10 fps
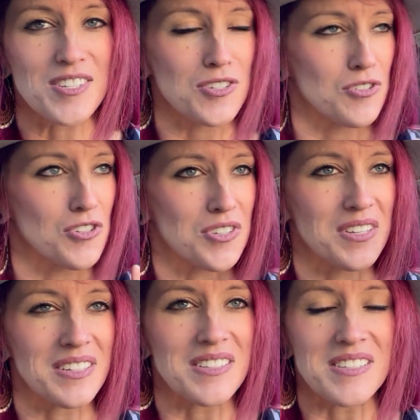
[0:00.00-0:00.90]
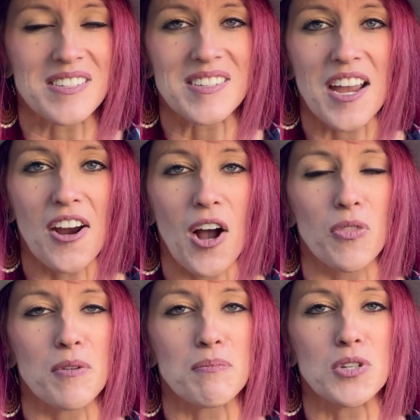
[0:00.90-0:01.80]
You can just stare out
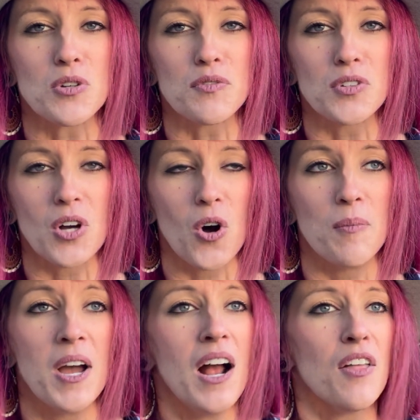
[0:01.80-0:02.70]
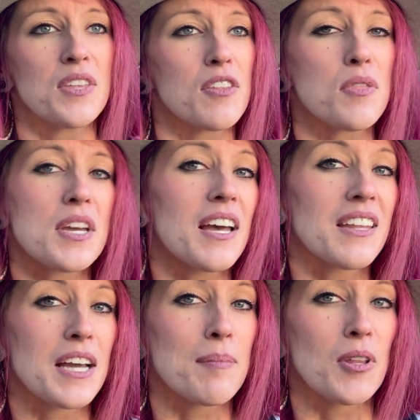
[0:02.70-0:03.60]
the beautiful home. The other thing I
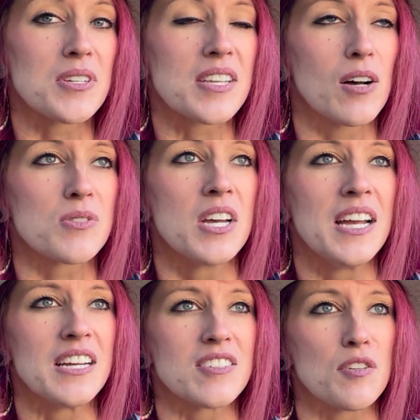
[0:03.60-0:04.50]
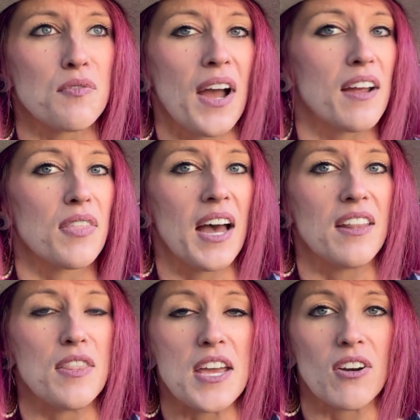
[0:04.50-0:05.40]
like about this house is the fact that
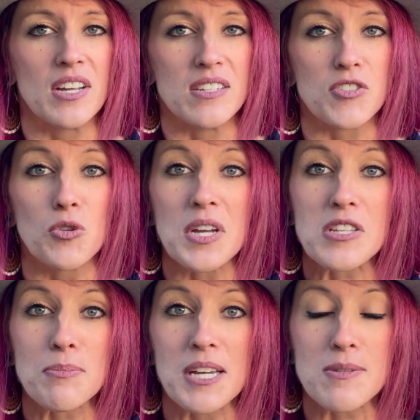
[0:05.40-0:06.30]
there is green space